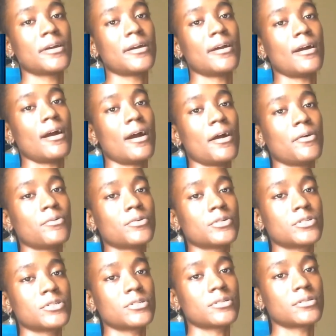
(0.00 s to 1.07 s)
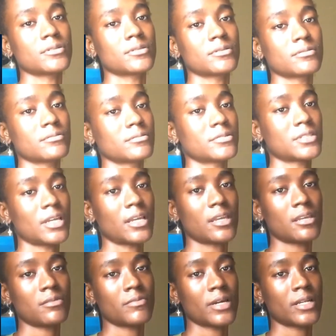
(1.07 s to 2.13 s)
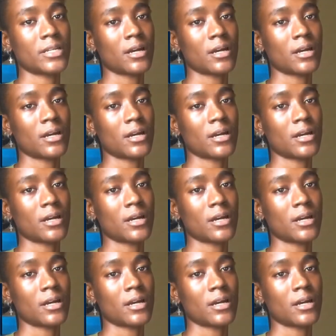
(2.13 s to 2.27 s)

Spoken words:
I was taking my